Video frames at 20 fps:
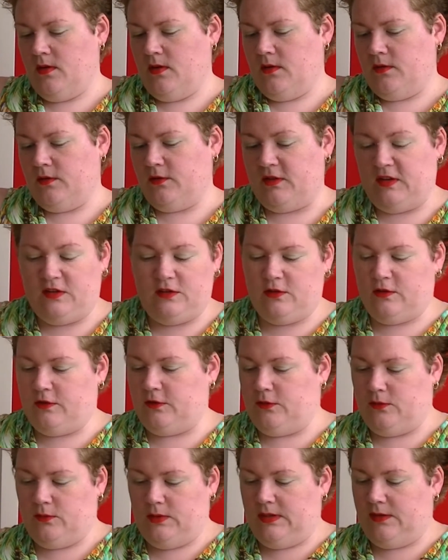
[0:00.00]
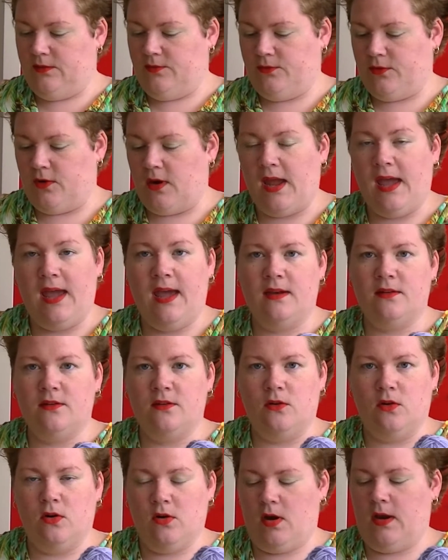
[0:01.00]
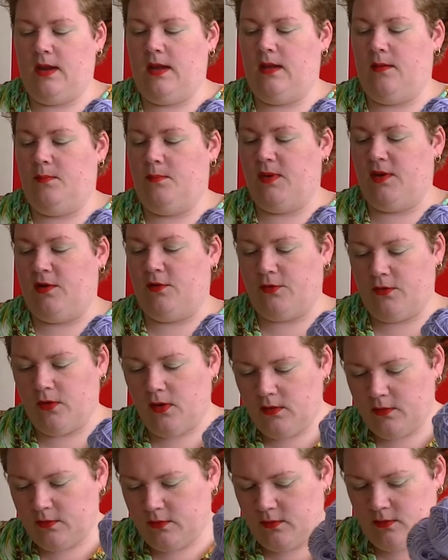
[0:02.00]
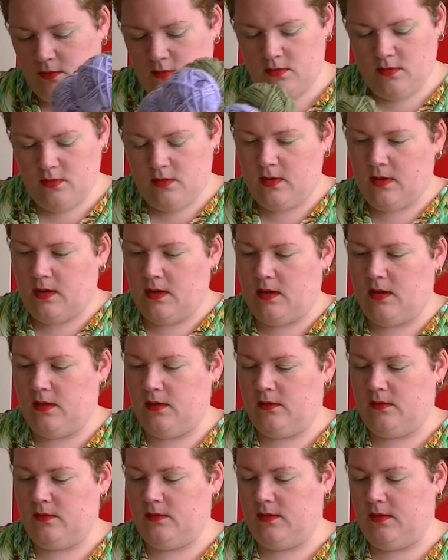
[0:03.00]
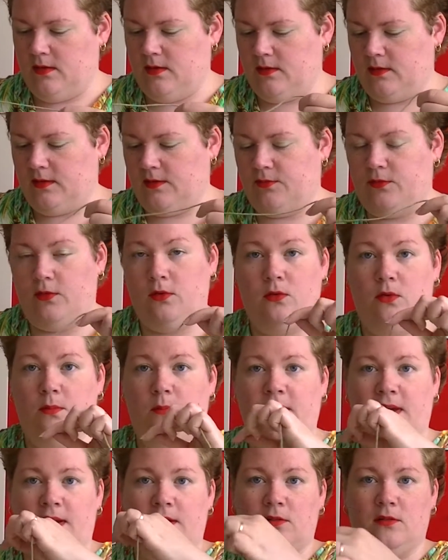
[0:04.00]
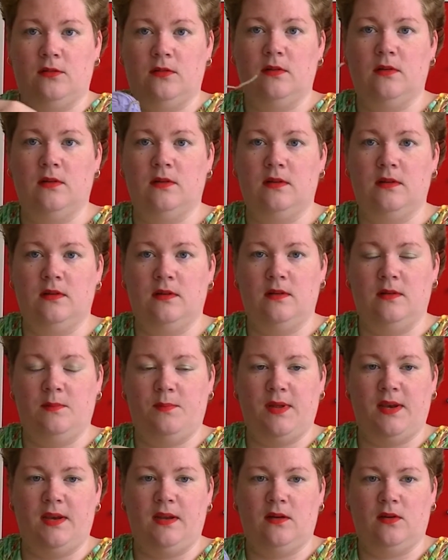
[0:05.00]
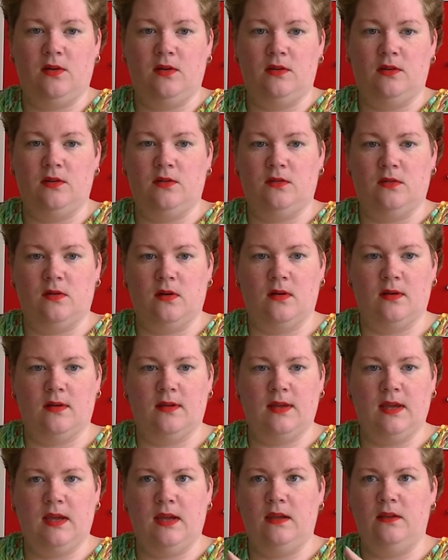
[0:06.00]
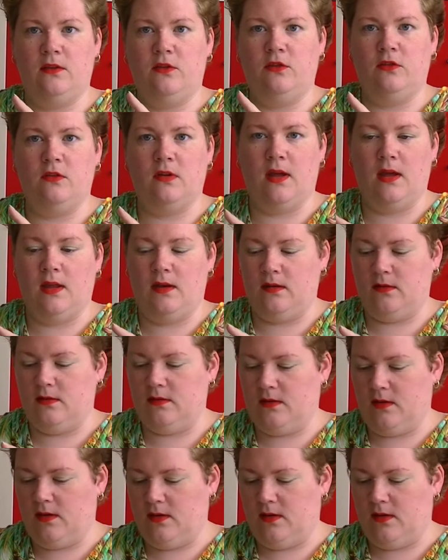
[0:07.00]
stitches you need for a hat or a pair of socks, and gives you the pattern depending on your gauge and